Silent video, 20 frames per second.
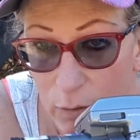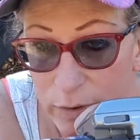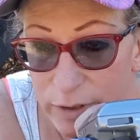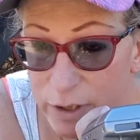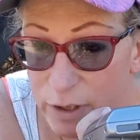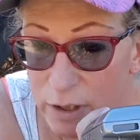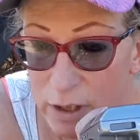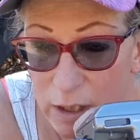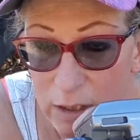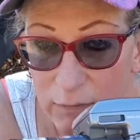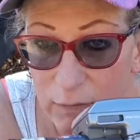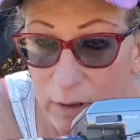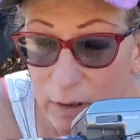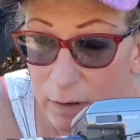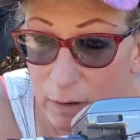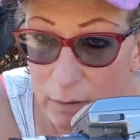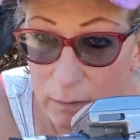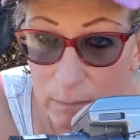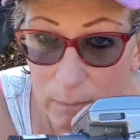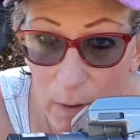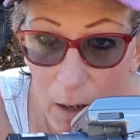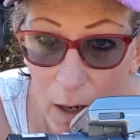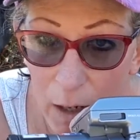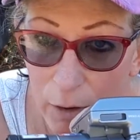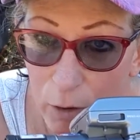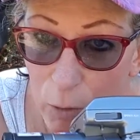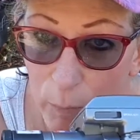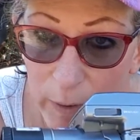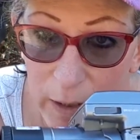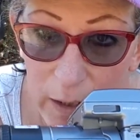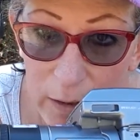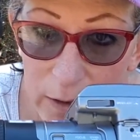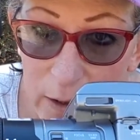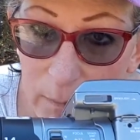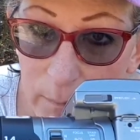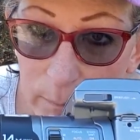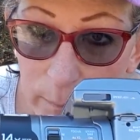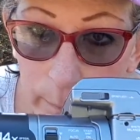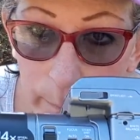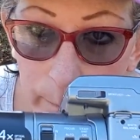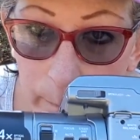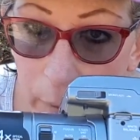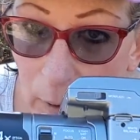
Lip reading: always just leave it in auto because I'm